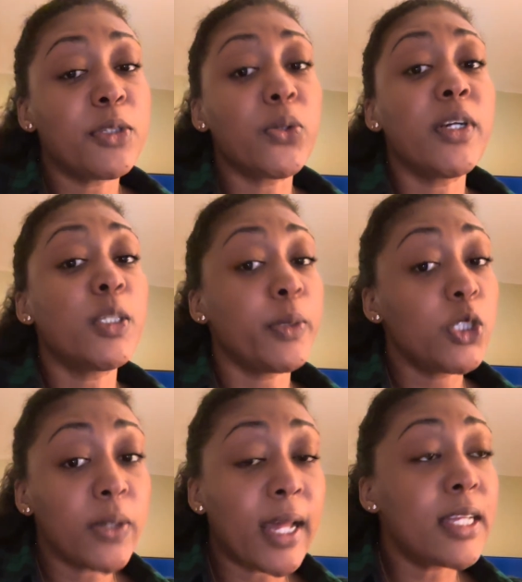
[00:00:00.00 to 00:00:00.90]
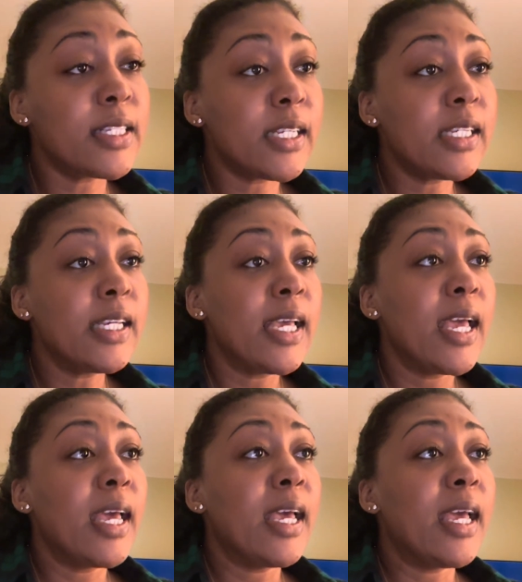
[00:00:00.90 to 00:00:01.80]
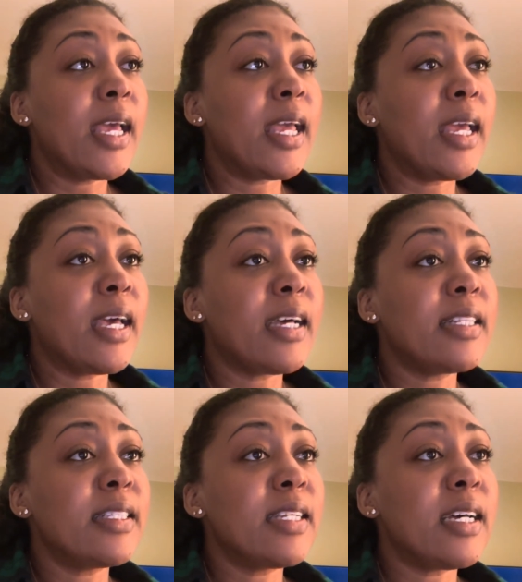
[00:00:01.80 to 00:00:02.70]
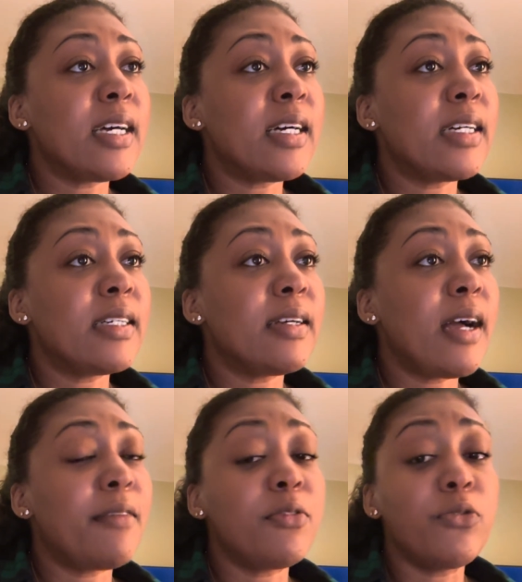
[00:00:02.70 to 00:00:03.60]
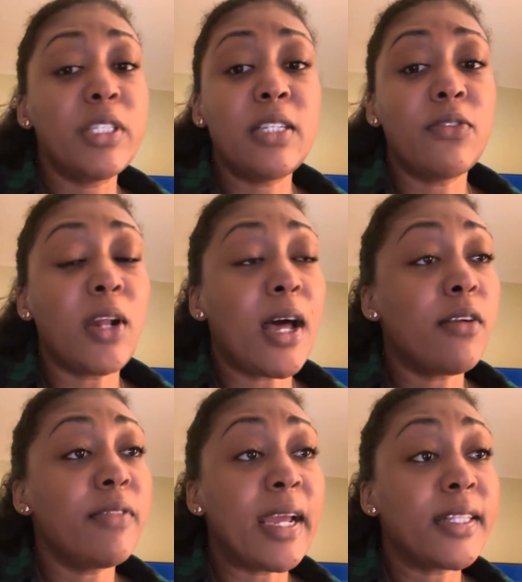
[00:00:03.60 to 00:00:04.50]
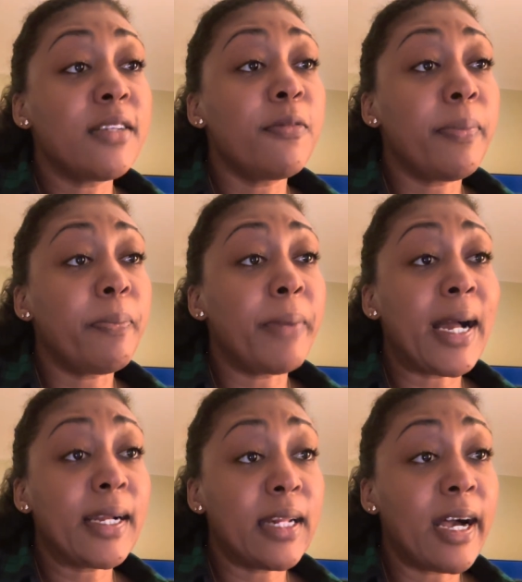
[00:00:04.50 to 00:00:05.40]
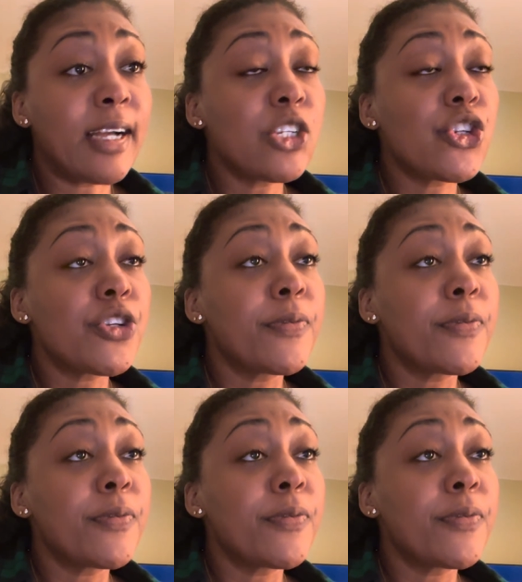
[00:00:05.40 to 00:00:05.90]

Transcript: to our spirituality and have received a lot of negative backlash.